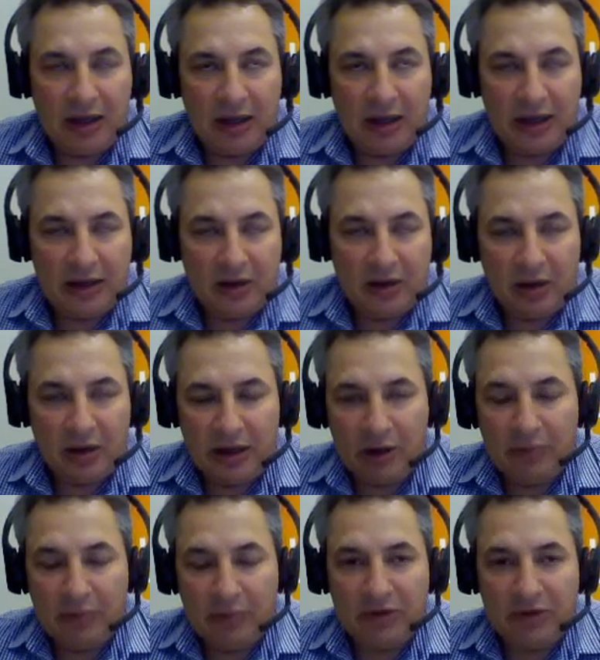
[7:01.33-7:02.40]
an
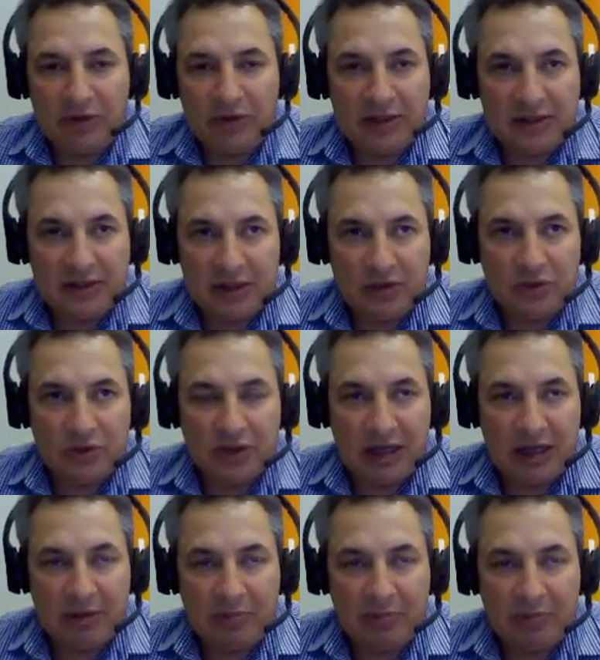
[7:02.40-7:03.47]
IP address, a
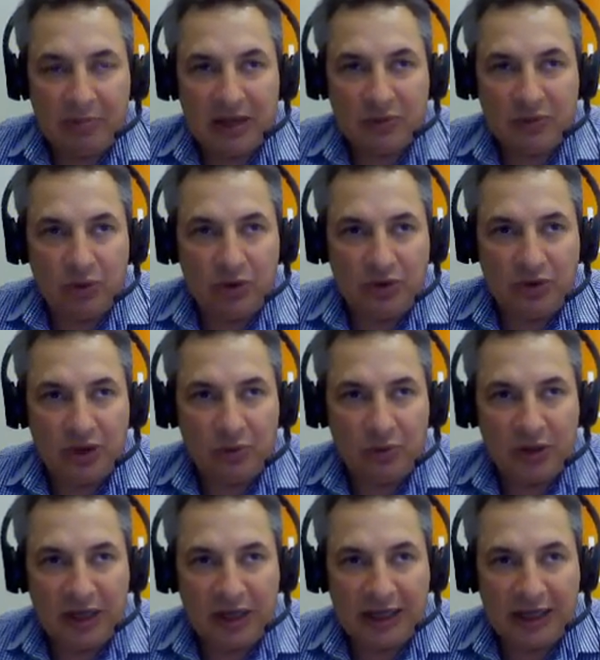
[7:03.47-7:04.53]
username, and a password,
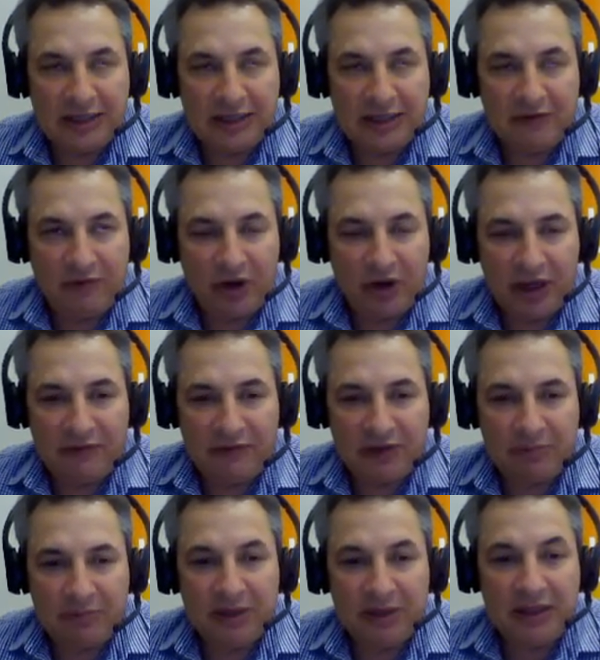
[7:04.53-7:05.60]
so we could access it via
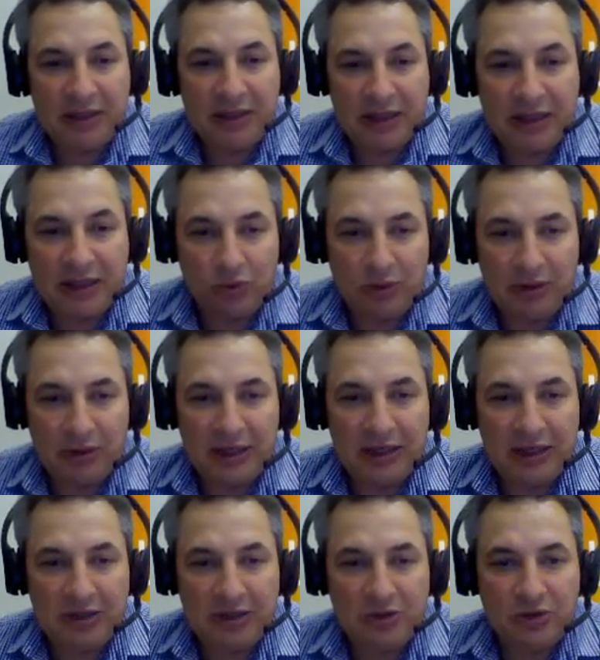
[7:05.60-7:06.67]
FTP. That's all we
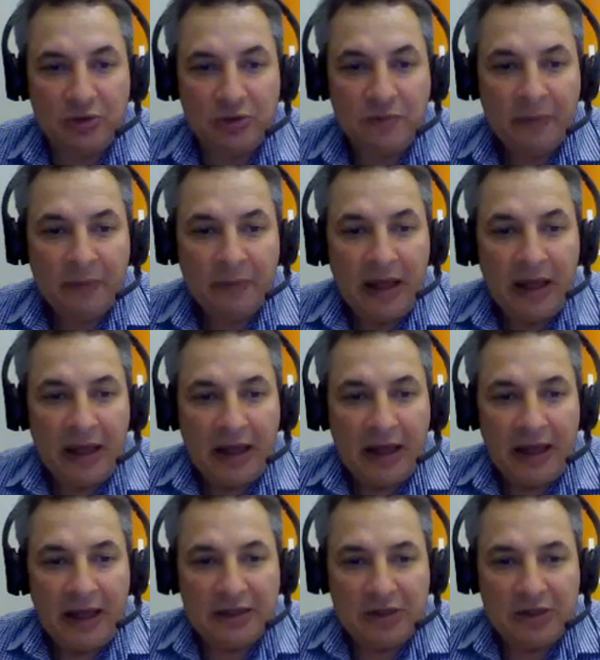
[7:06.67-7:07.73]
needed to do.
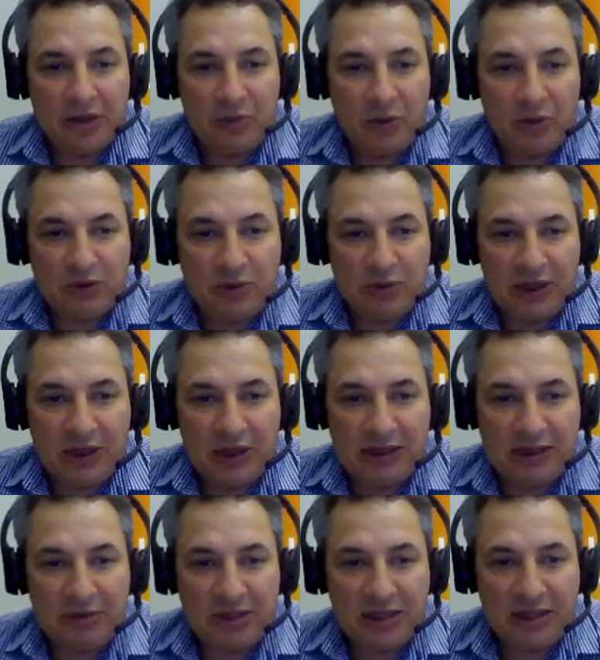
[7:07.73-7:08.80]
And so once we
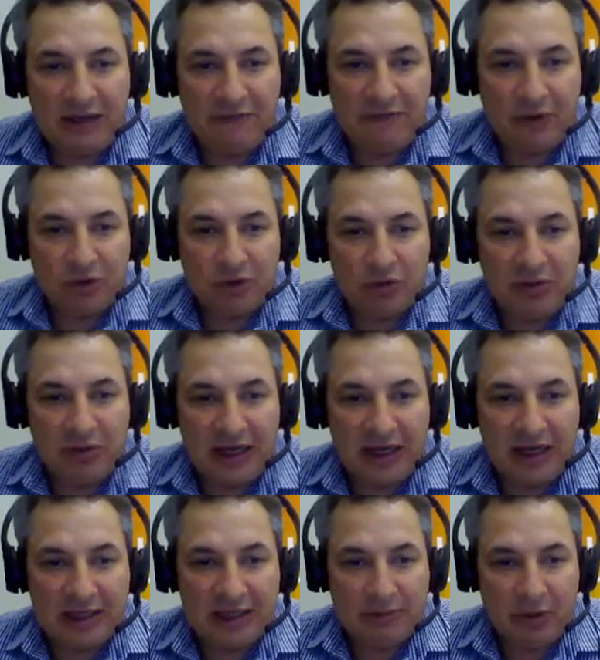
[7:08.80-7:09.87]
established that that folder could be
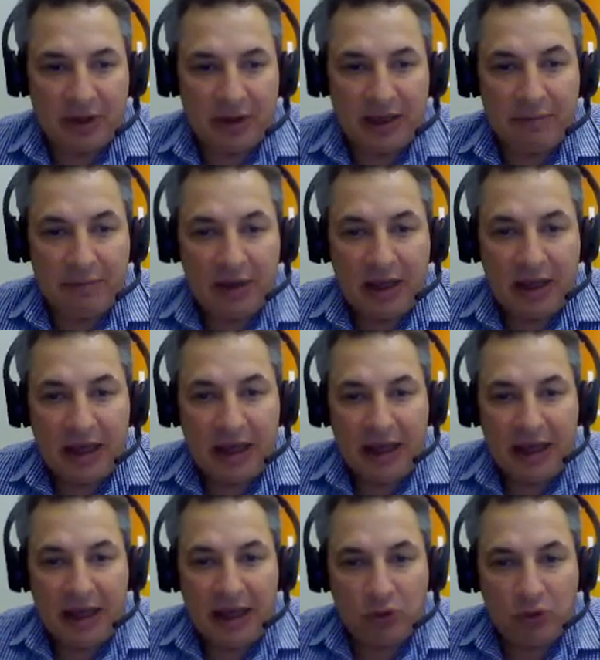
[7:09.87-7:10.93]
accessed by them
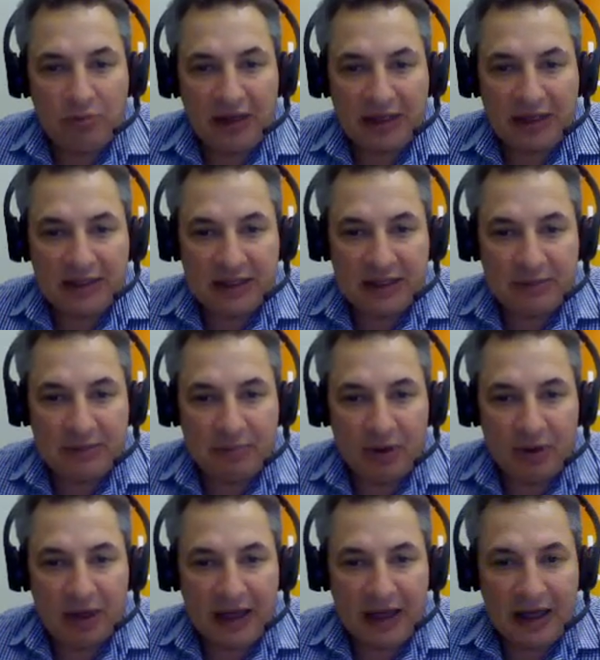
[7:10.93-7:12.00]
and could be accessed
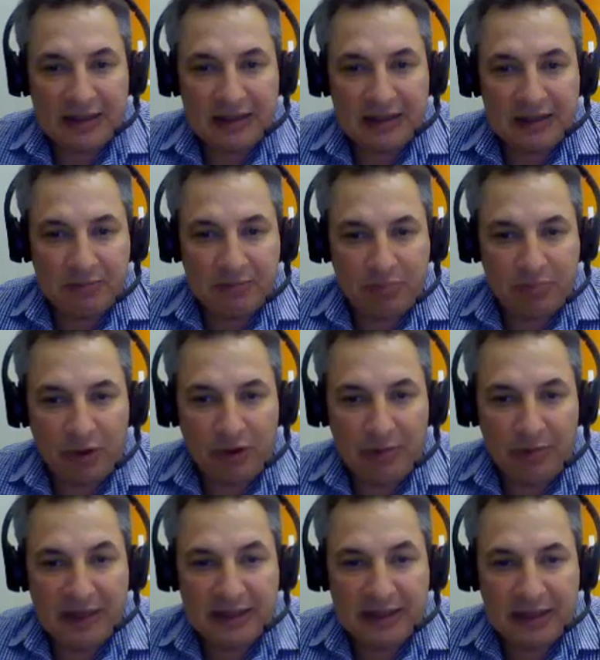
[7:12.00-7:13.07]
by us
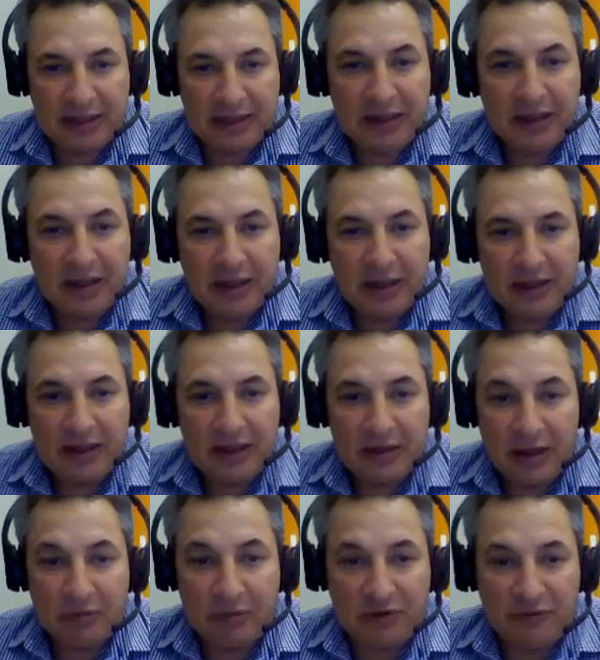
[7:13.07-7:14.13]
programmatically, then
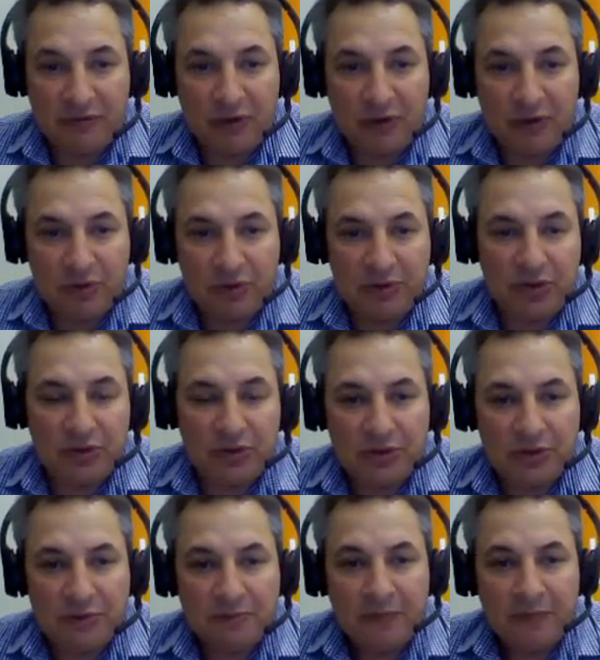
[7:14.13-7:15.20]
that was the folder to be
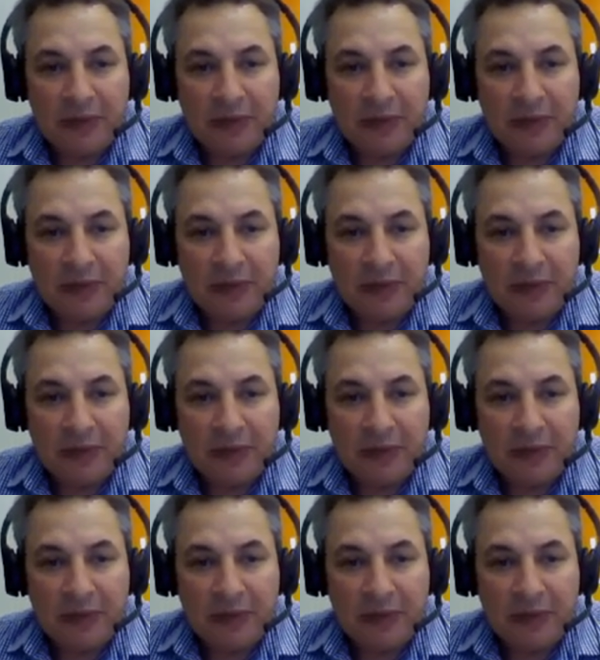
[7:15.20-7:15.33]
used.